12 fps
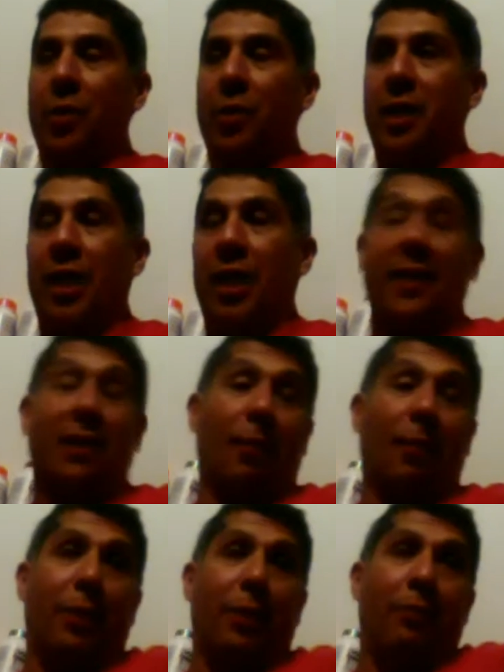I
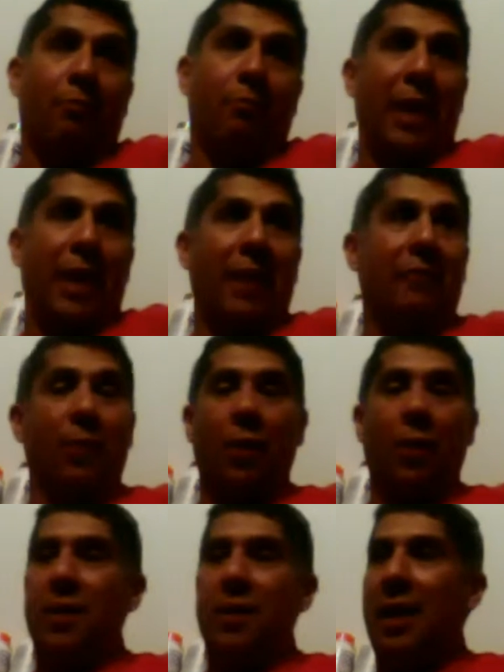talk about bad food
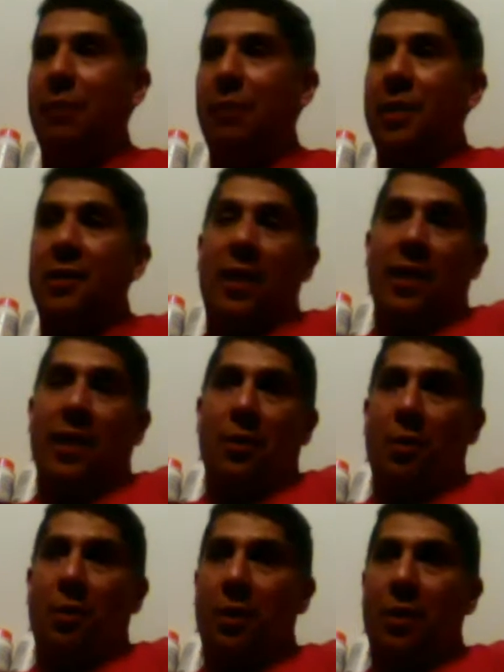all the time because I
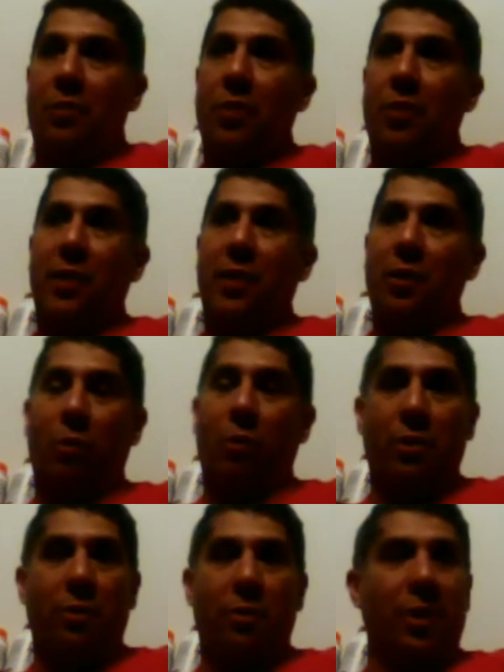do it once a week,
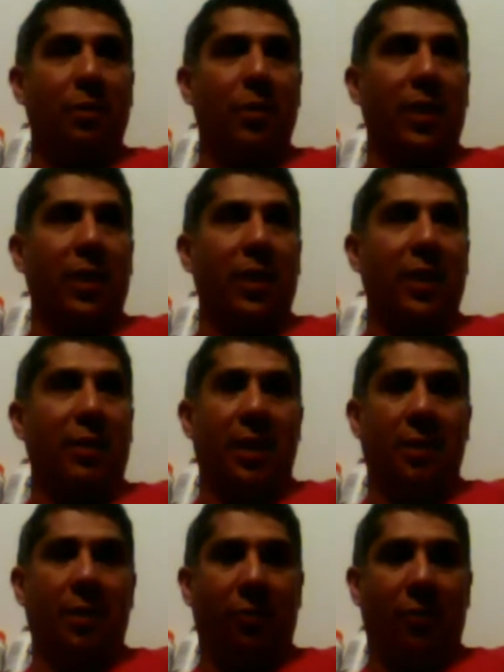once or twice a week. I
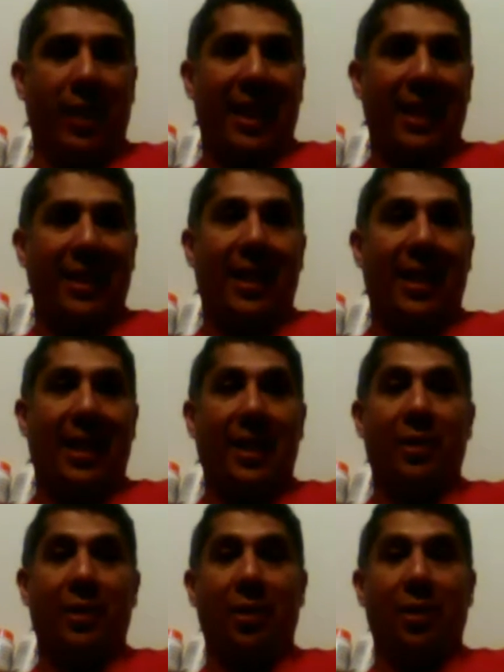don't forget that I
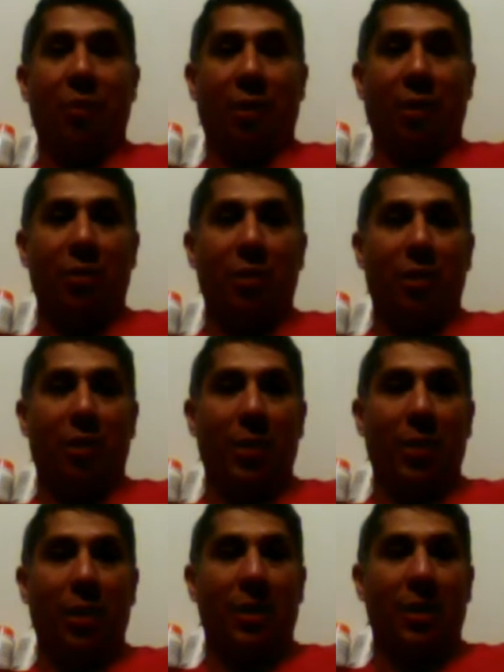like cheeseburgers. You know what I mean?